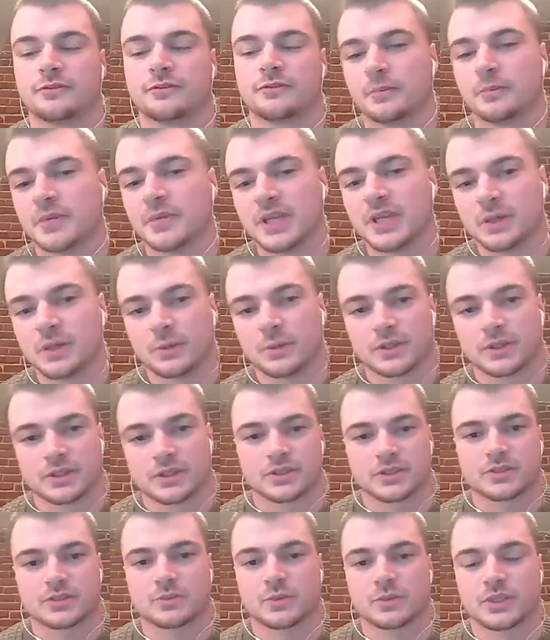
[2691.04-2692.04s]
for me,
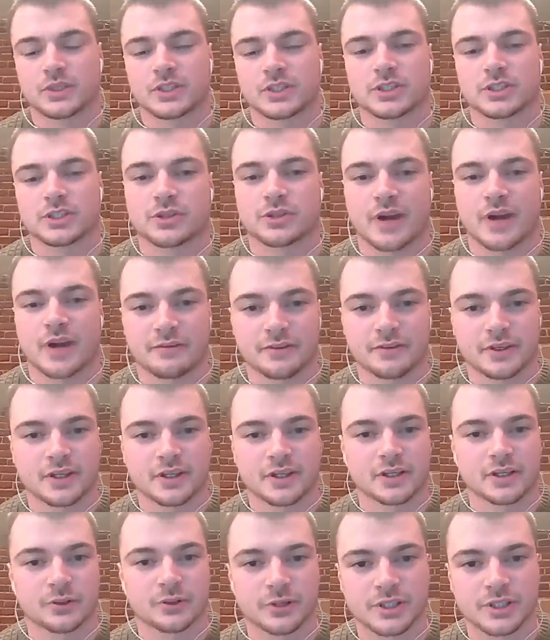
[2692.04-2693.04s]
when the
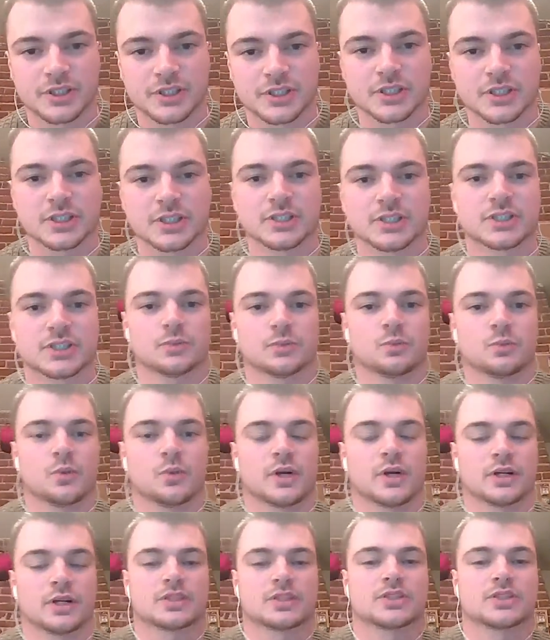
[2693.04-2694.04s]
traffic increases
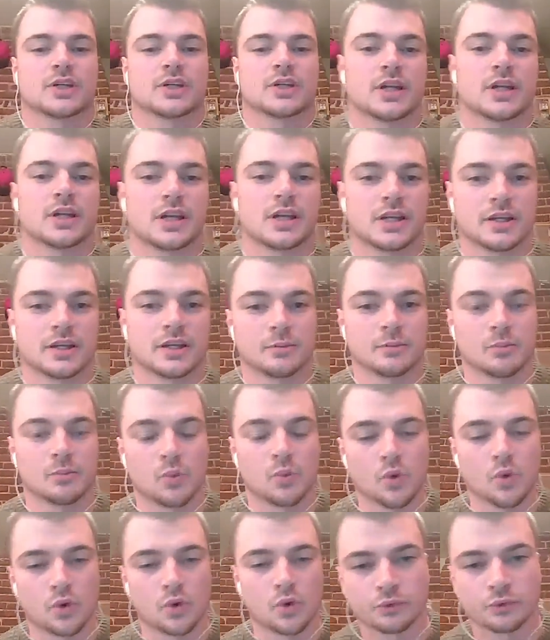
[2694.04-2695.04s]
and when I start
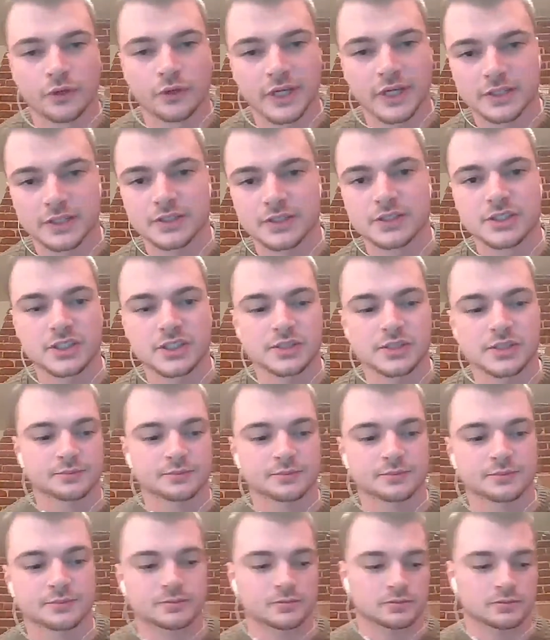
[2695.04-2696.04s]
getting more
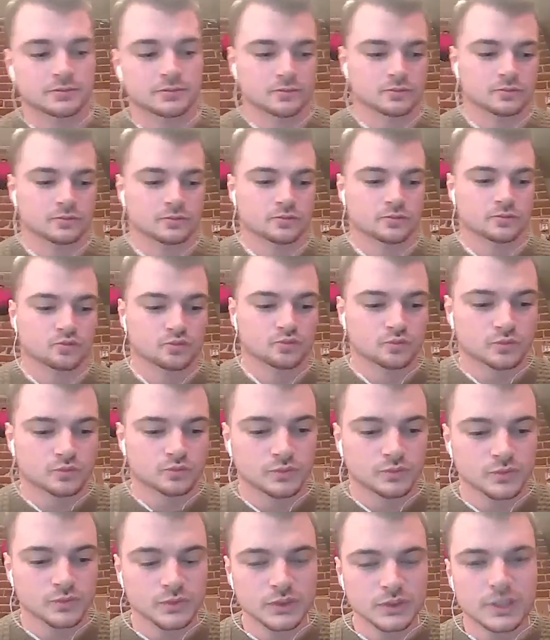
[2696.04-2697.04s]
readers,
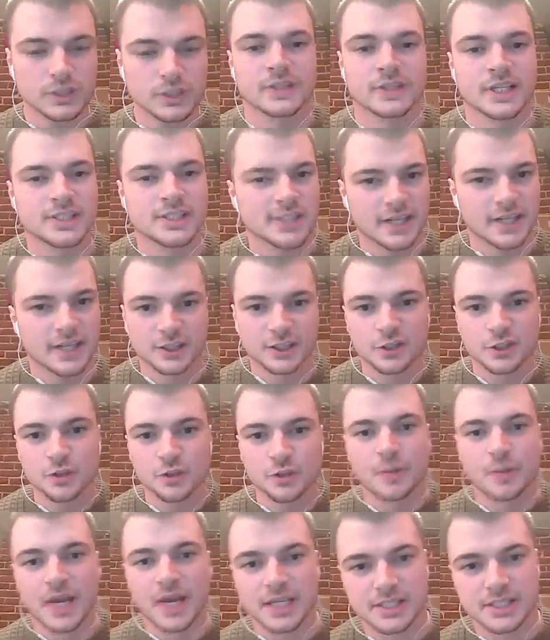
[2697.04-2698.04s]
that's like a
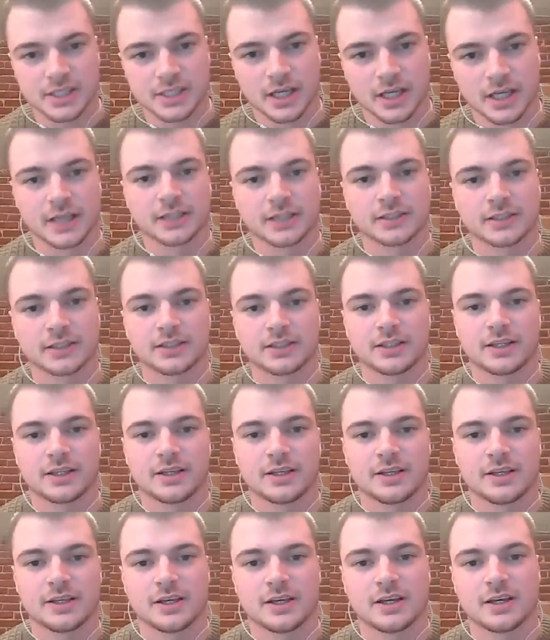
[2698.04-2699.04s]
new baseline.
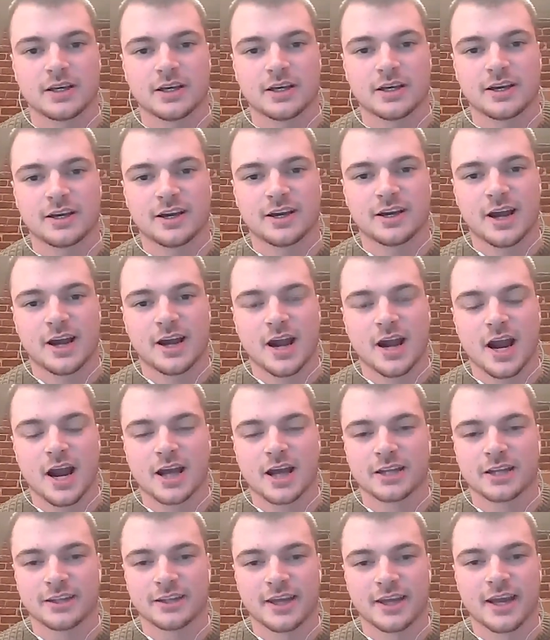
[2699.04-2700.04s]

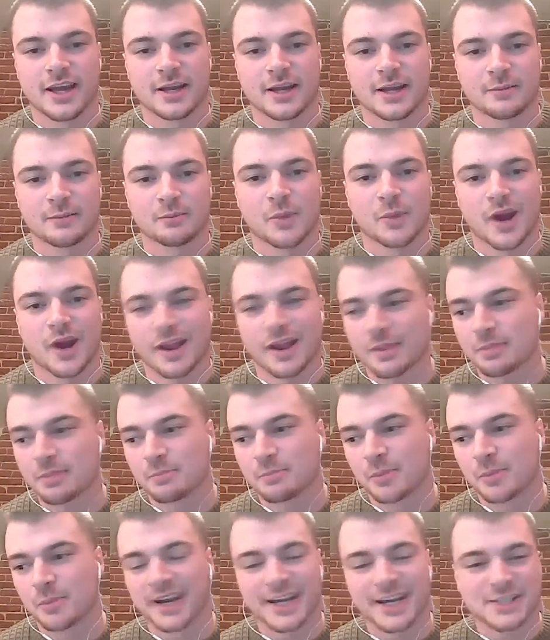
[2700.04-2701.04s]
And then my
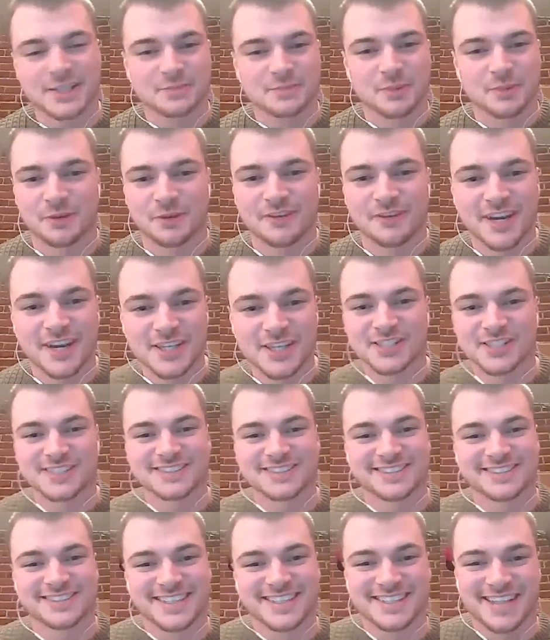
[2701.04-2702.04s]
next
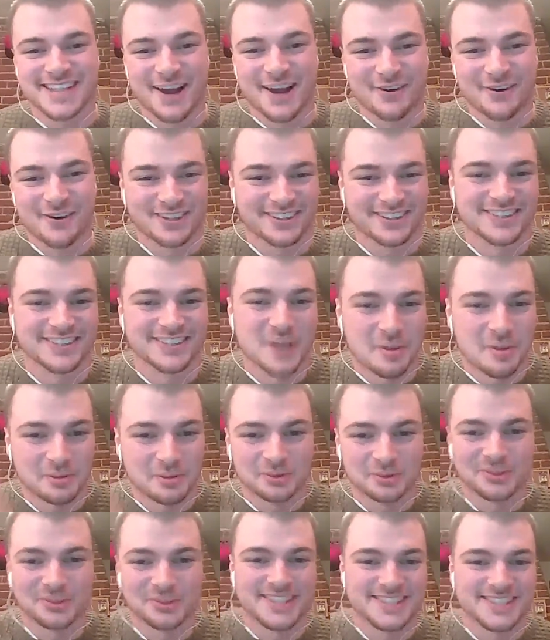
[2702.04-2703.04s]
motivation is how can I
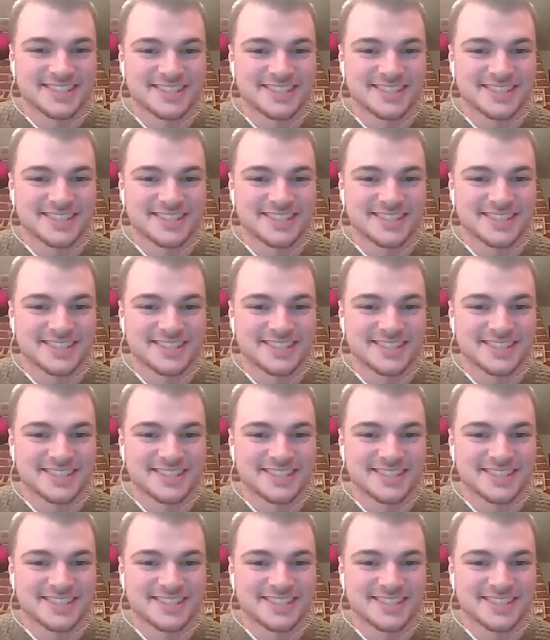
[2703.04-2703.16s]
double